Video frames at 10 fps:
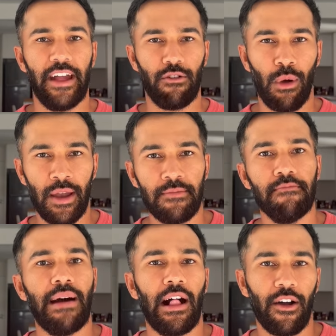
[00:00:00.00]
everyone,
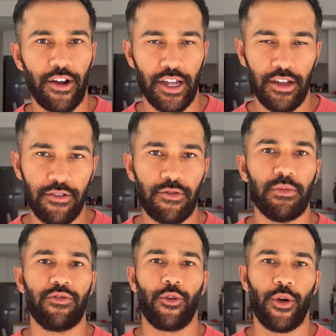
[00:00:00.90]
Malhar here from
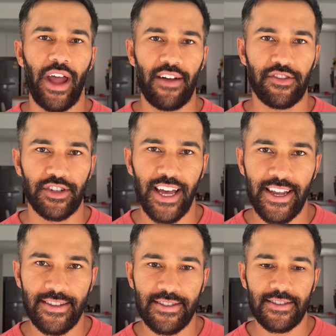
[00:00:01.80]
Before and After
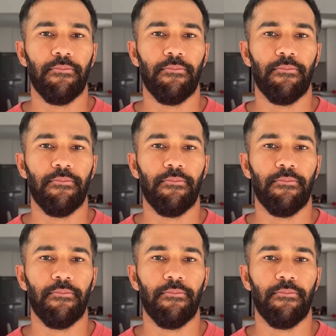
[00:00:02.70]
Tennis.